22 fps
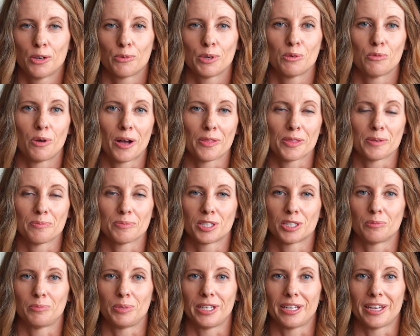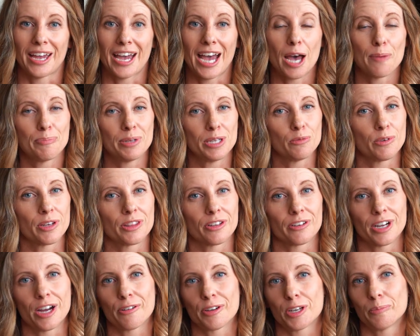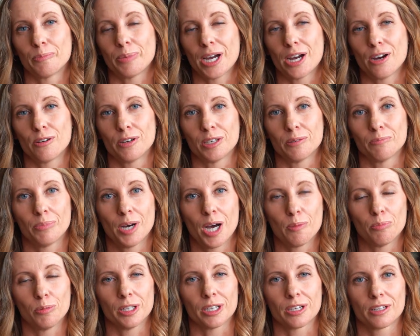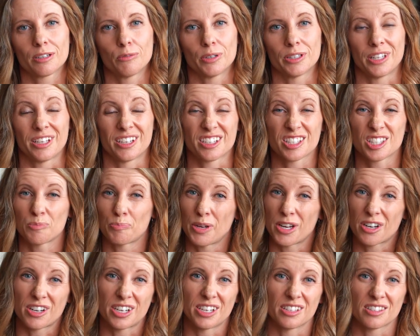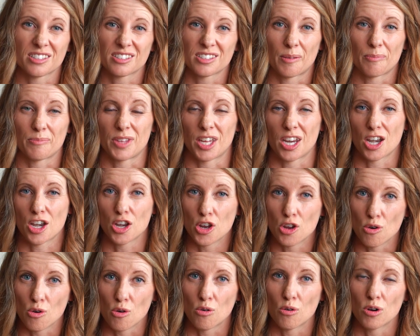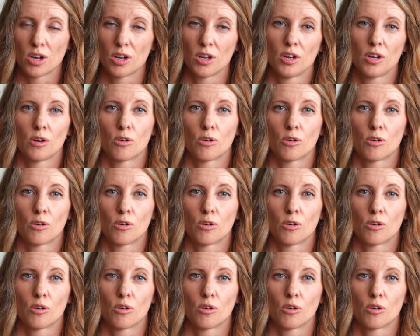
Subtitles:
We want them to be happy when they're out and about in public, when they experience something new